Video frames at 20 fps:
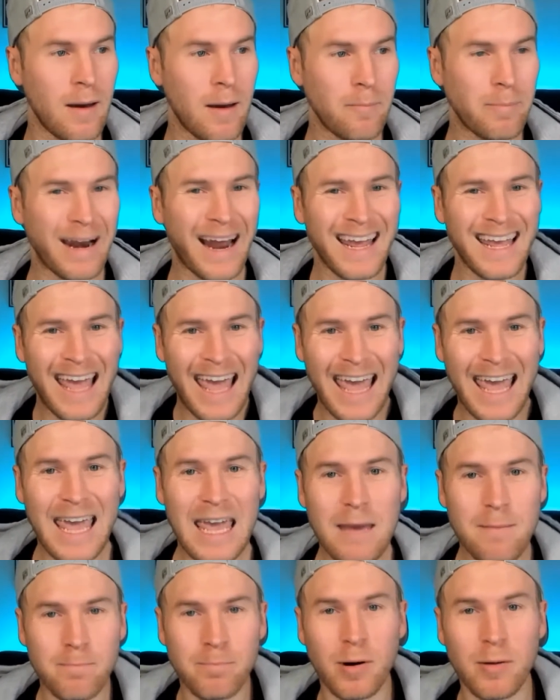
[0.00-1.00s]
But I
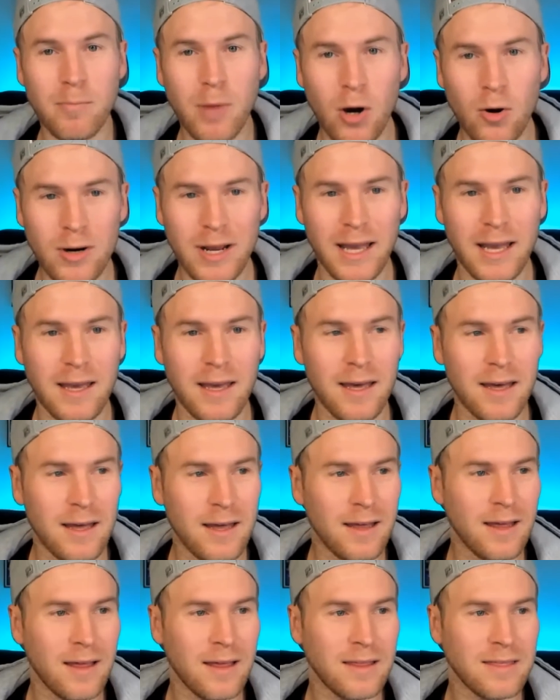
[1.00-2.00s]
hate promoting
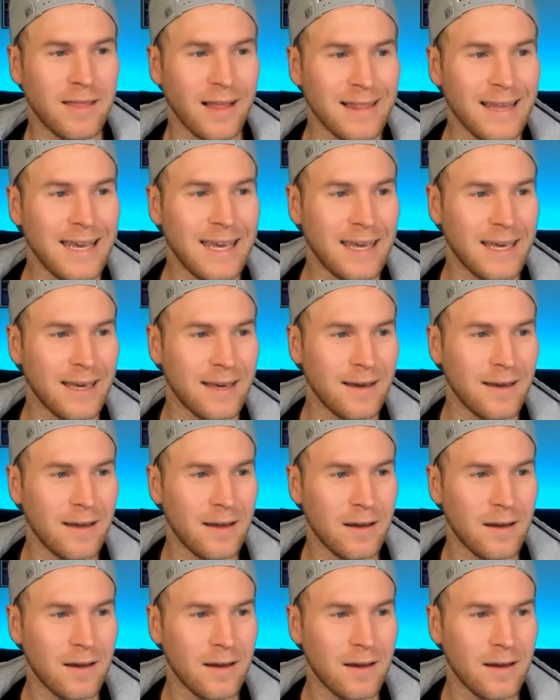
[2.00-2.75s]
the league.